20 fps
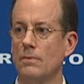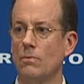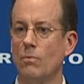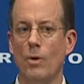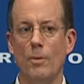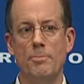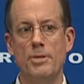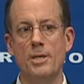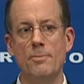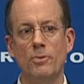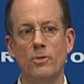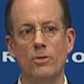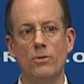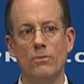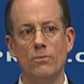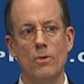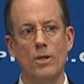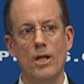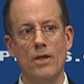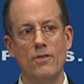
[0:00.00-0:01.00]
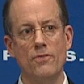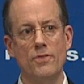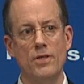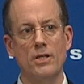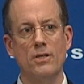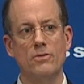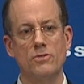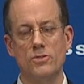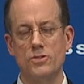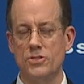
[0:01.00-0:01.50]
What people, another
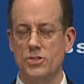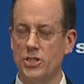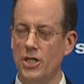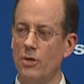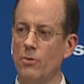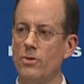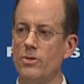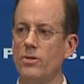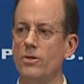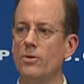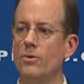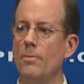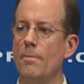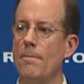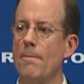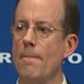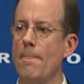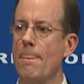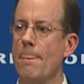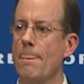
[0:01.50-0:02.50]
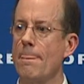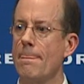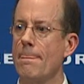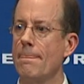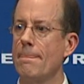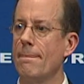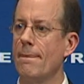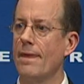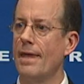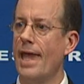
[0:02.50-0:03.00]
thing to share with you,
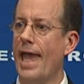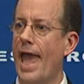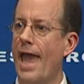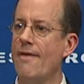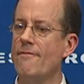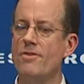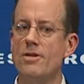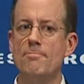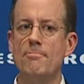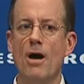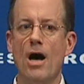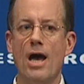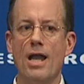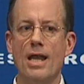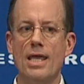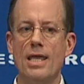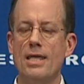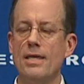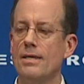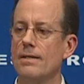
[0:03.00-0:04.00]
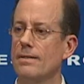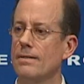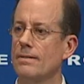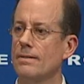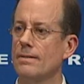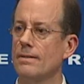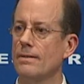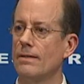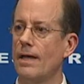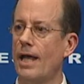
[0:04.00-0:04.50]
everybody,
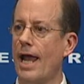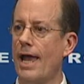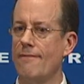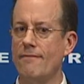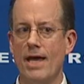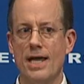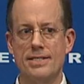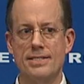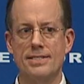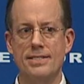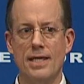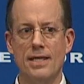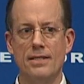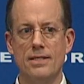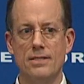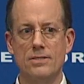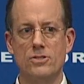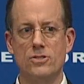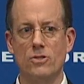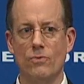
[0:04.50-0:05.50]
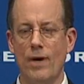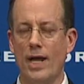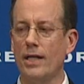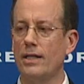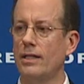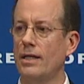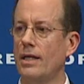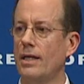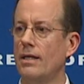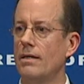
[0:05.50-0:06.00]
and I have not said this
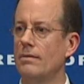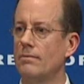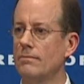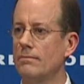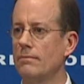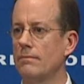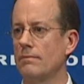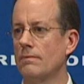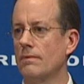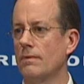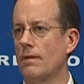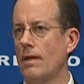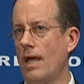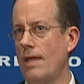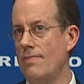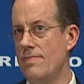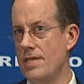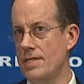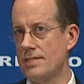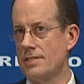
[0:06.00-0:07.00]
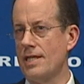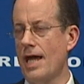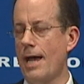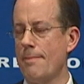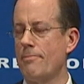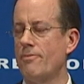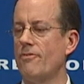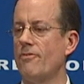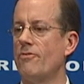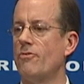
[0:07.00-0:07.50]
directly in this
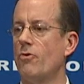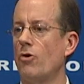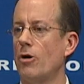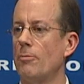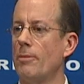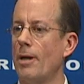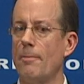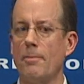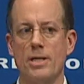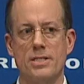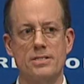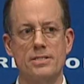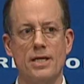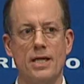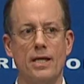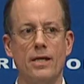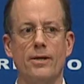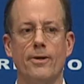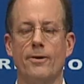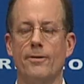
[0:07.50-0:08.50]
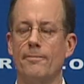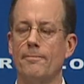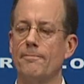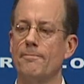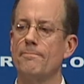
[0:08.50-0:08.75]
type of a forum, but I'm going to say it here.